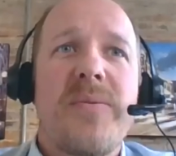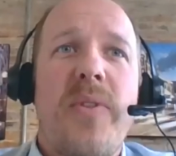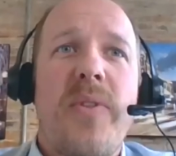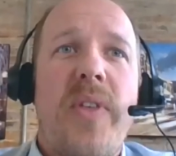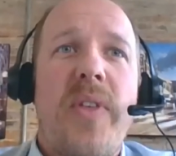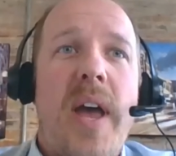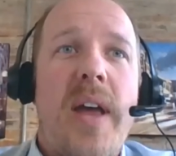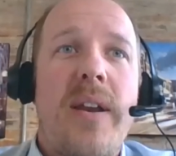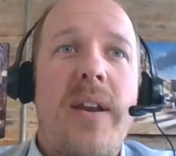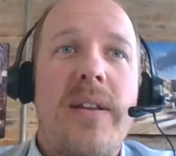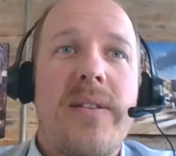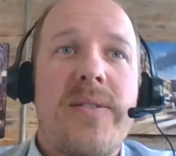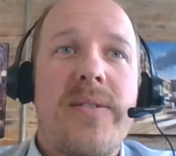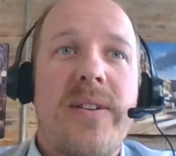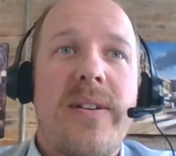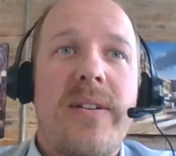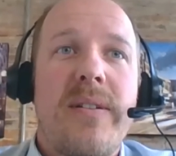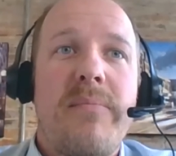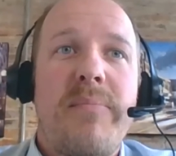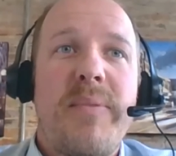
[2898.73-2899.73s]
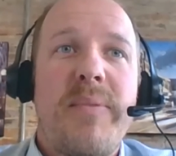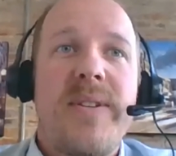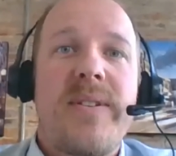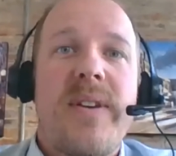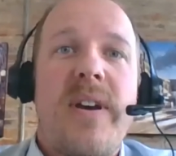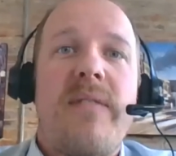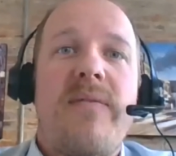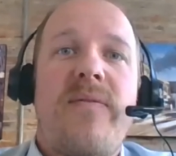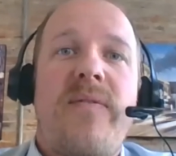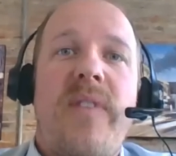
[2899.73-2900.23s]
with that. It's going to be
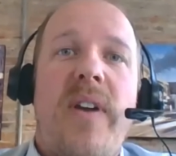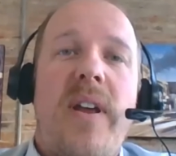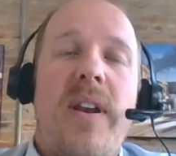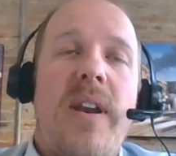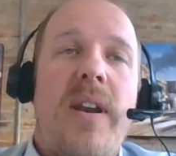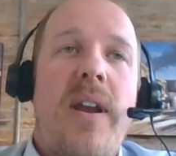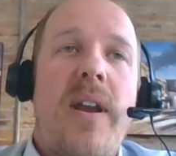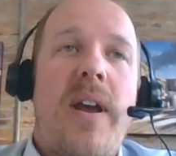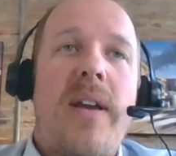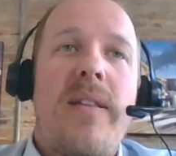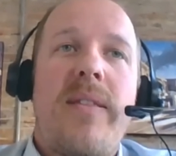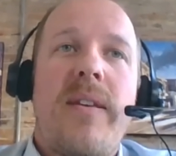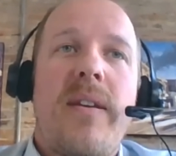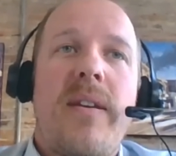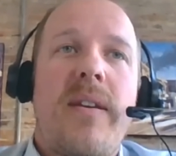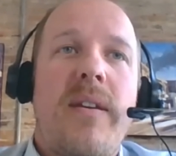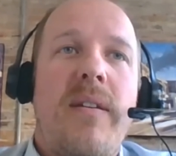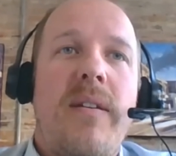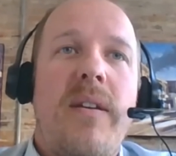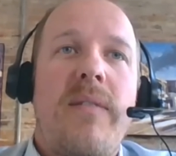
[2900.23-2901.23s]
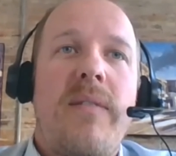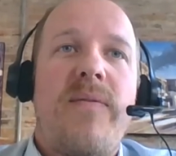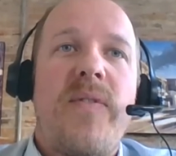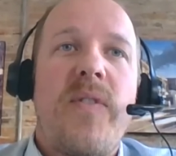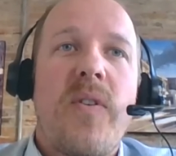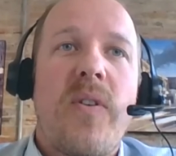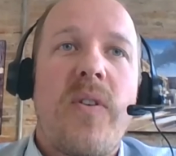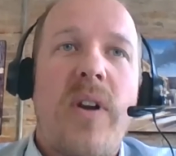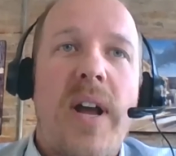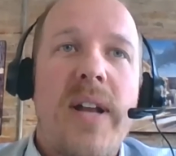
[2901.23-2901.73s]
tough. And I think if
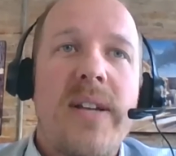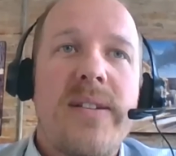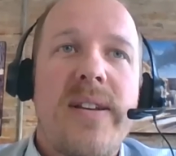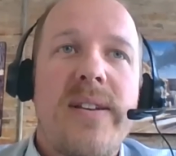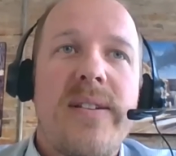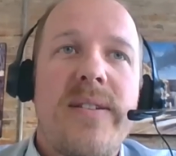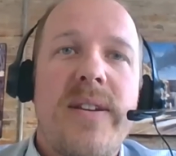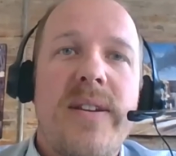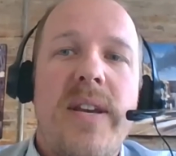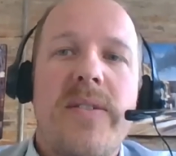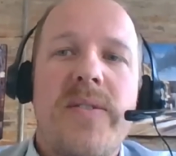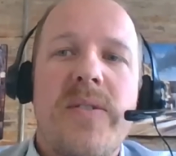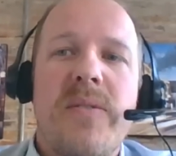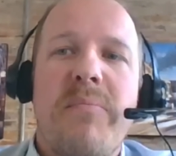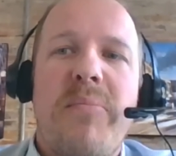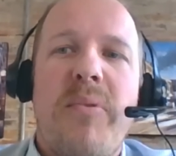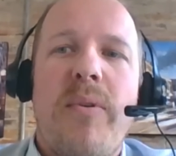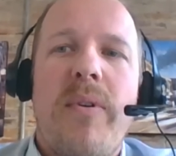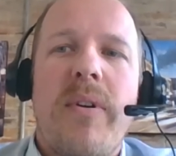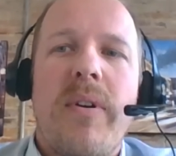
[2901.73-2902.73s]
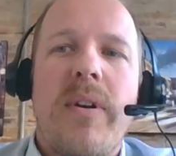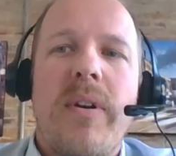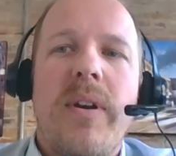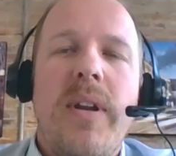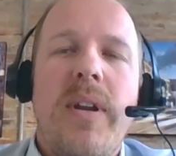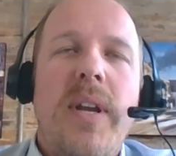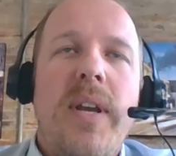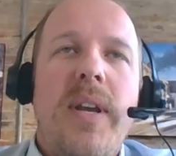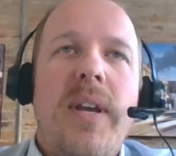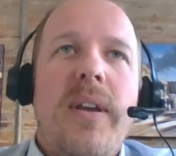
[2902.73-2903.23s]
your content is important,
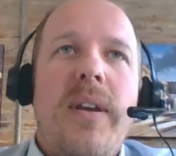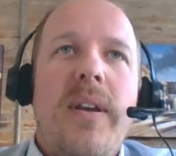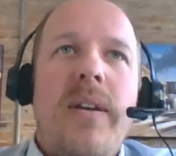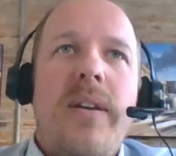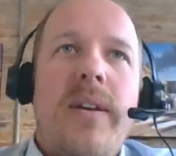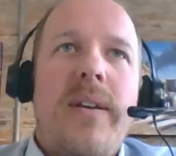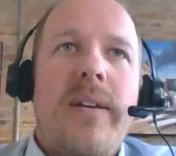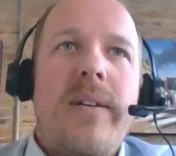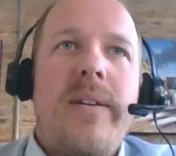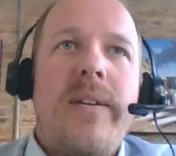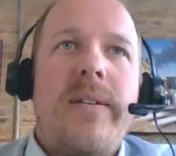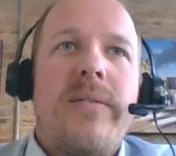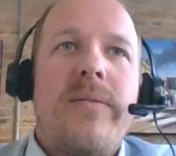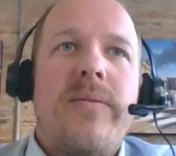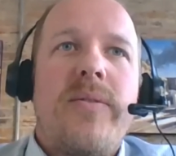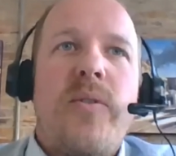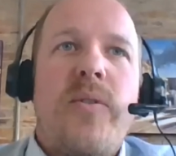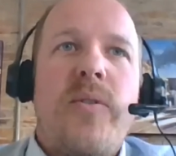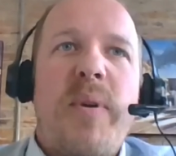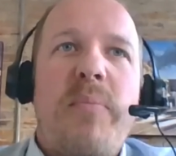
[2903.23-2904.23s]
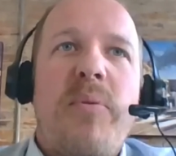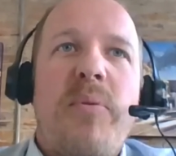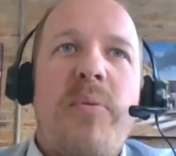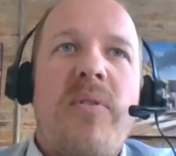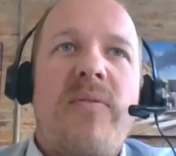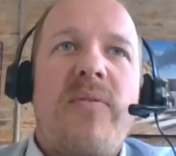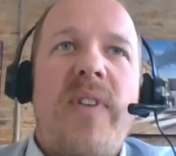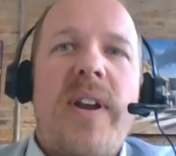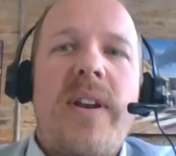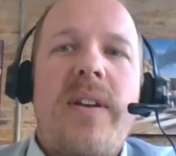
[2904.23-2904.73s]
you know, your people will
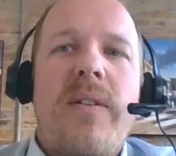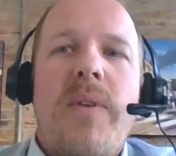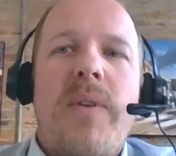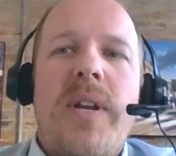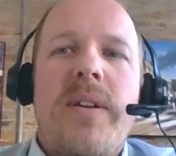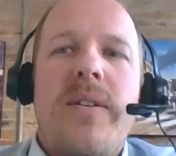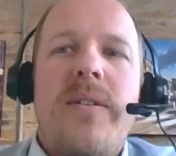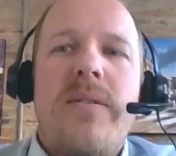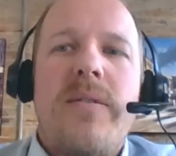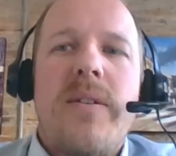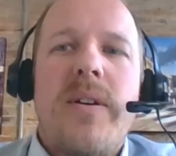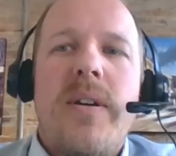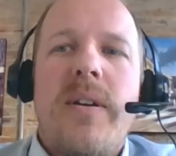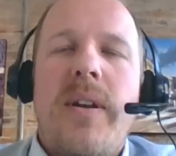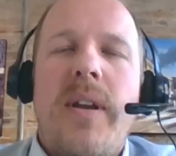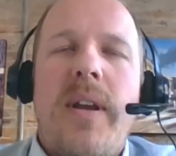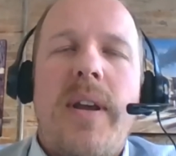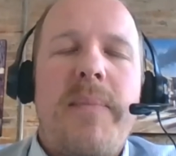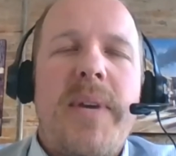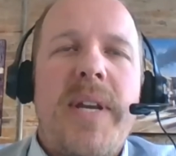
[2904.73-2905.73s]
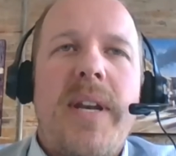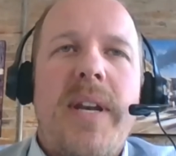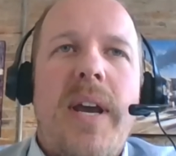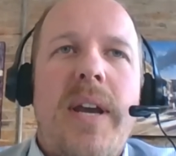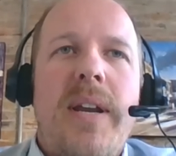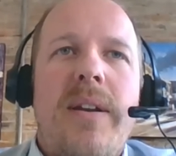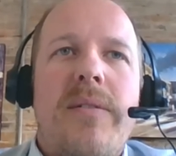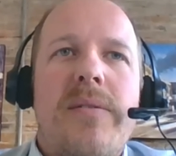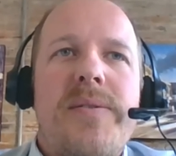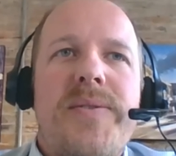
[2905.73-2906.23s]
find a way to do it. I mean, I
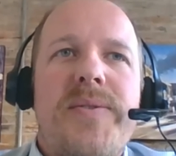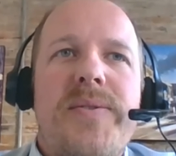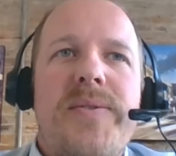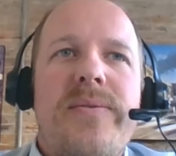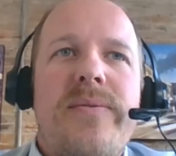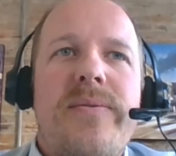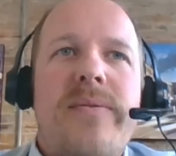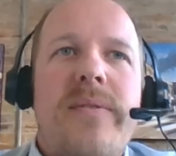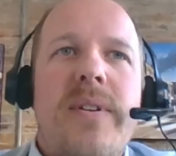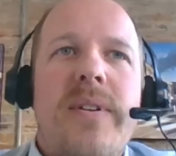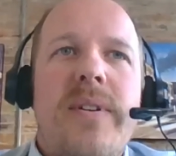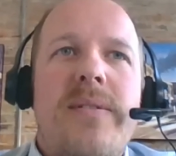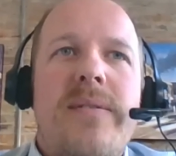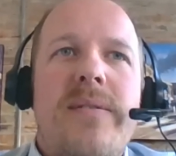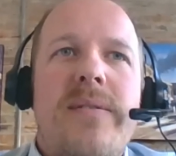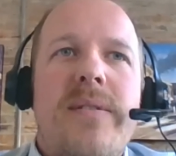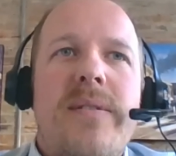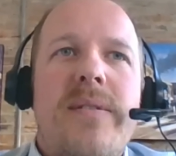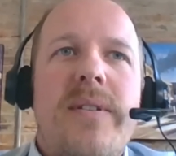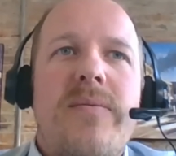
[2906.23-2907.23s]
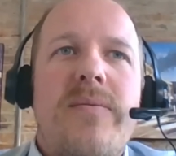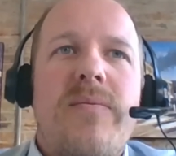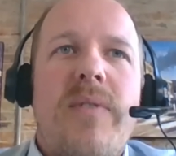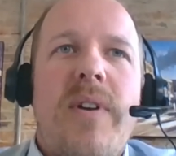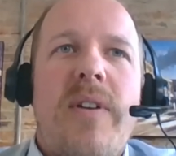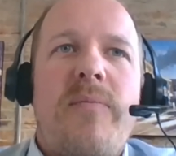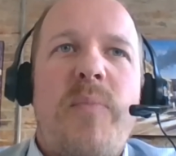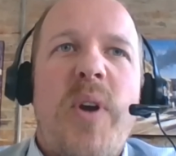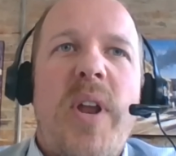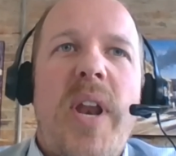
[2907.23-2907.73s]
know it's
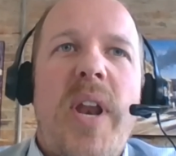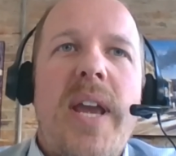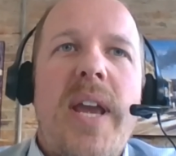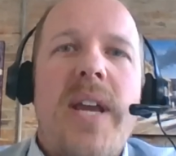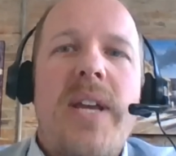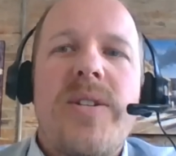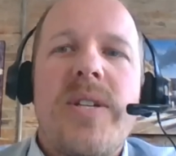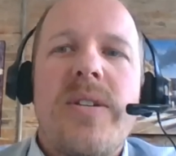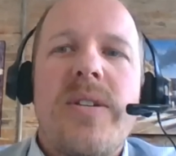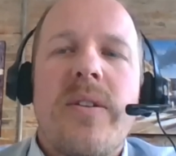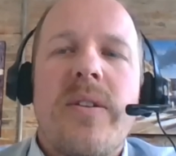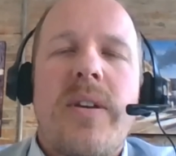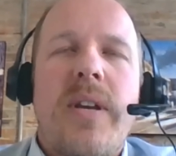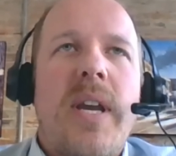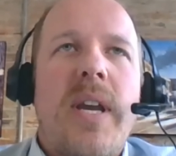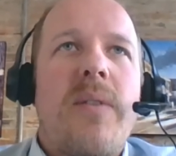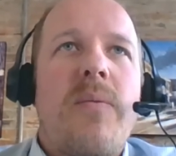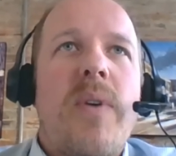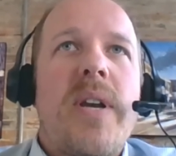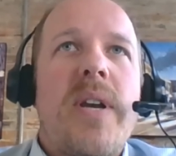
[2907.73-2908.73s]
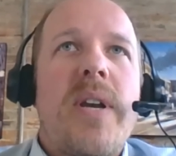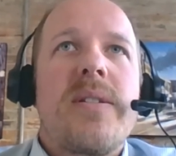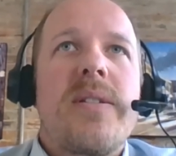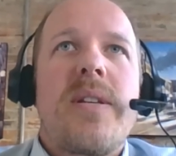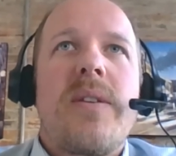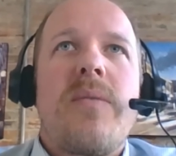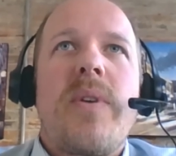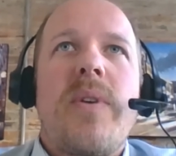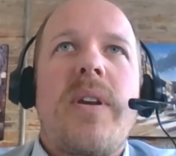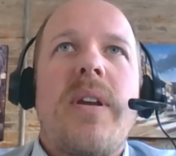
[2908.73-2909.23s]
rough, but AAG is looking at ways
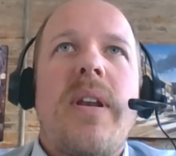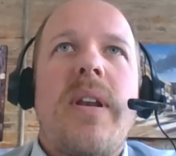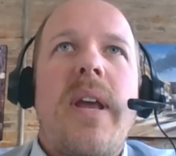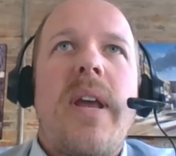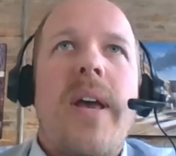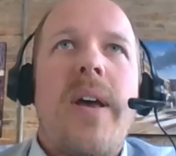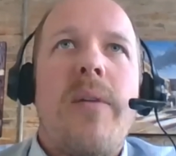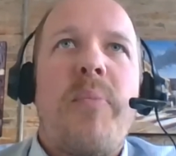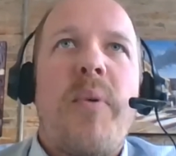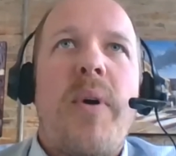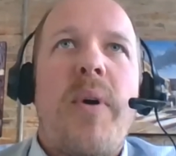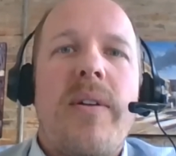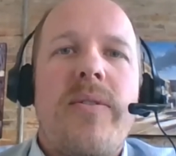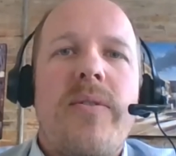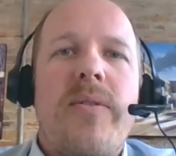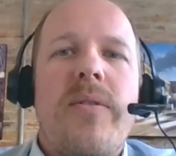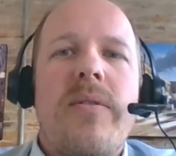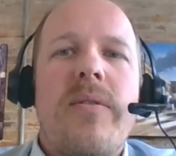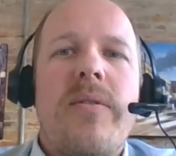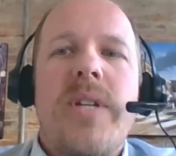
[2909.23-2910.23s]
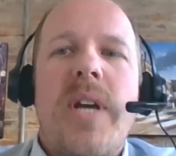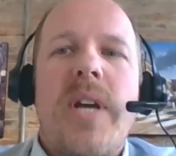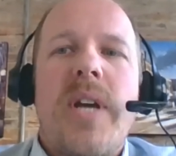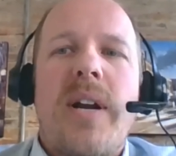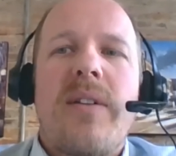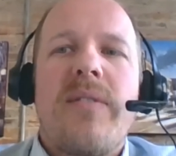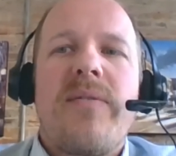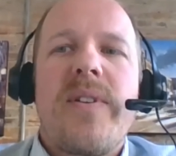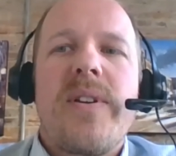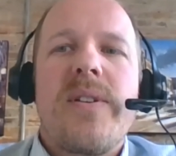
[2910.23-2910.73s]
that we can help other
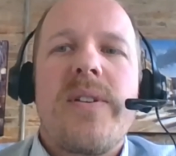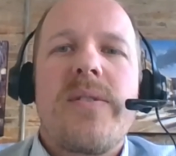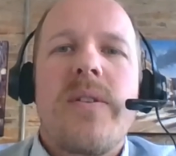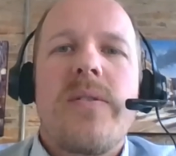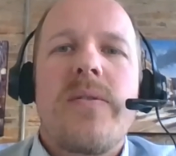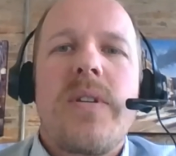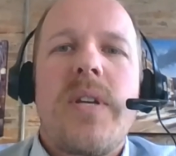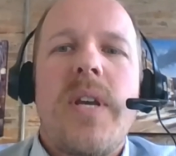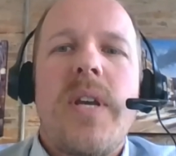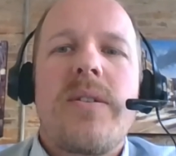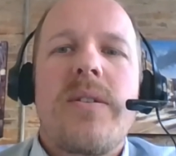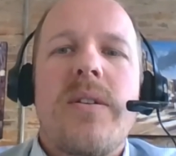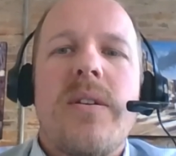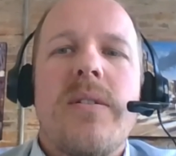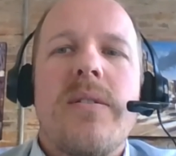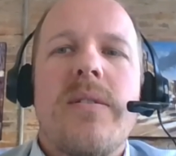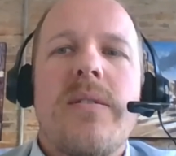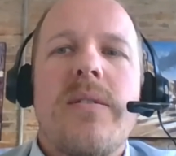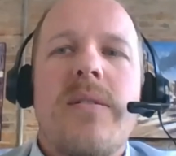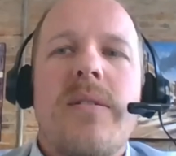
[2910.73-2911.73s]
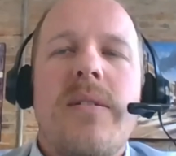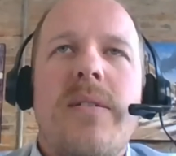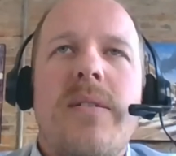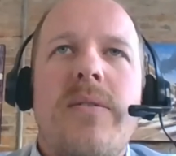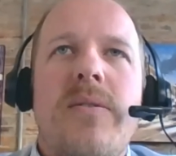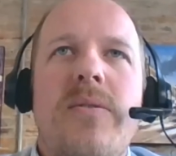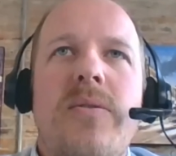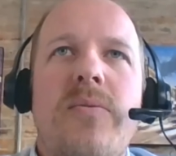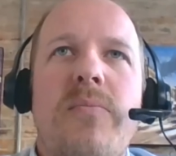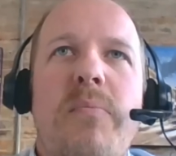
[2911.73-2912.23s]
geography associations
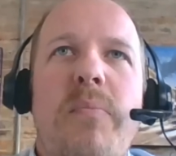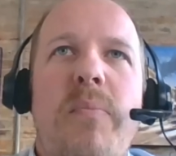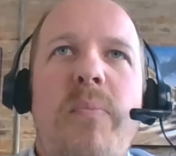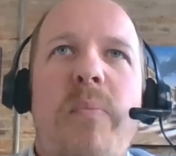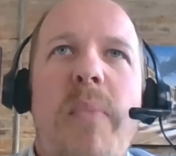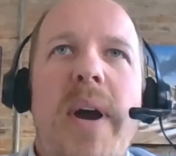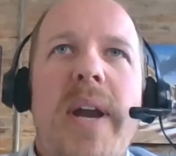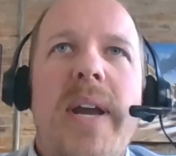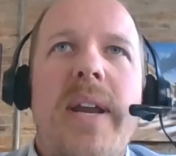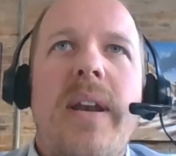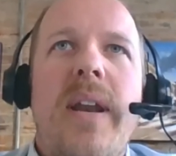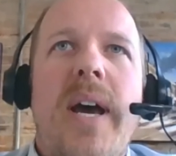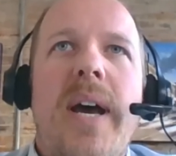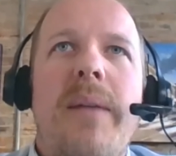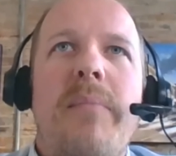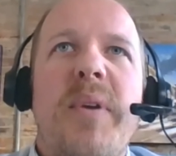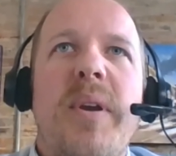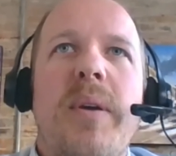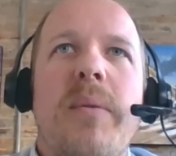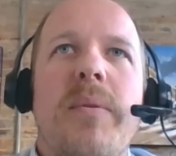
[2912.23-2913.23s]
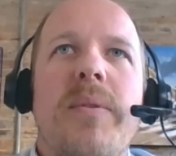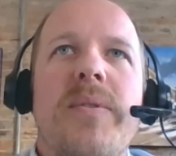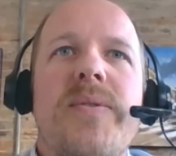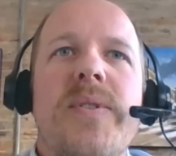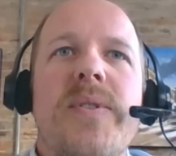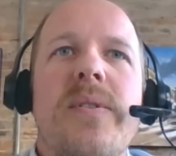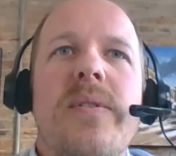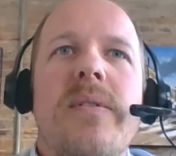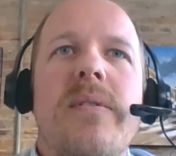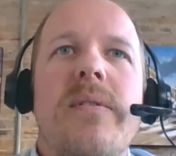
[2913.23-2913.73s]
who might not be able
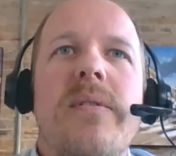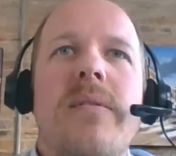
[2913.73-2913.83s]
to